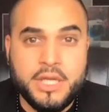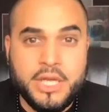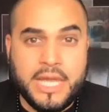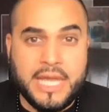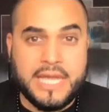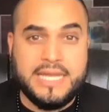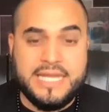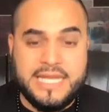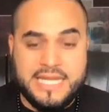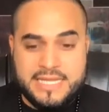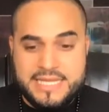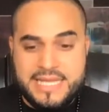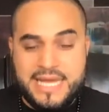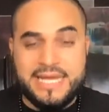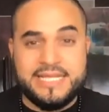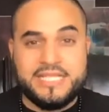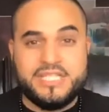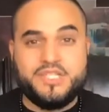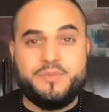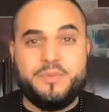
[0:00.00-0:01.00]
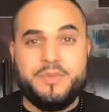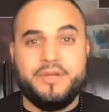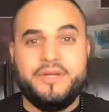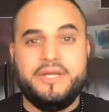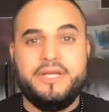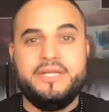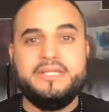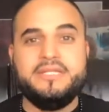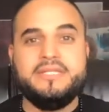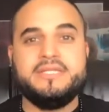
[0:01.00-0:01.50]
And in that
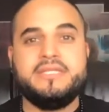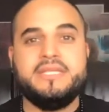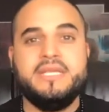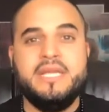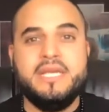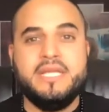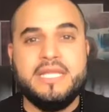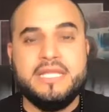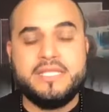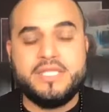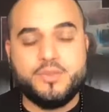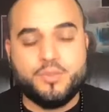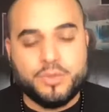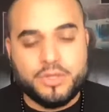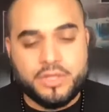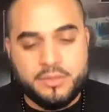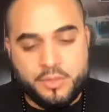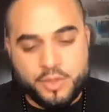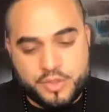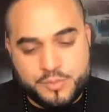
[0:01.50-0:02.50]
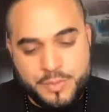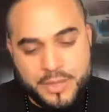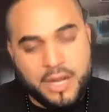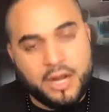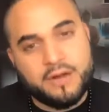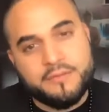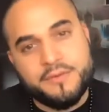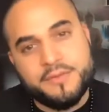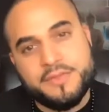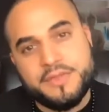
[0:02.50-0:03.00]
experience, this is one of the most
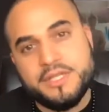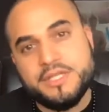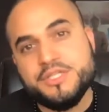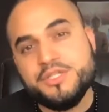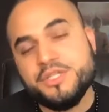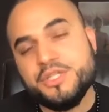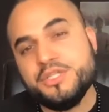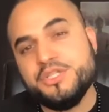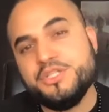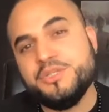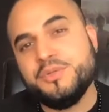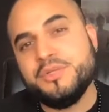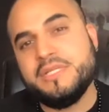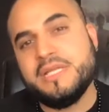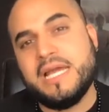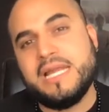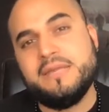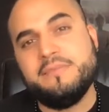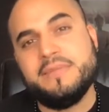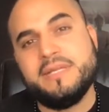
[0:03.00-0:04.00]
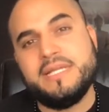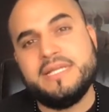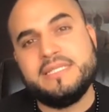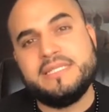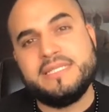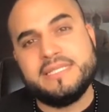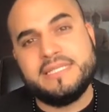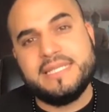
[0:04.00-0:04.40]
powerful things you can do in 90 minutes is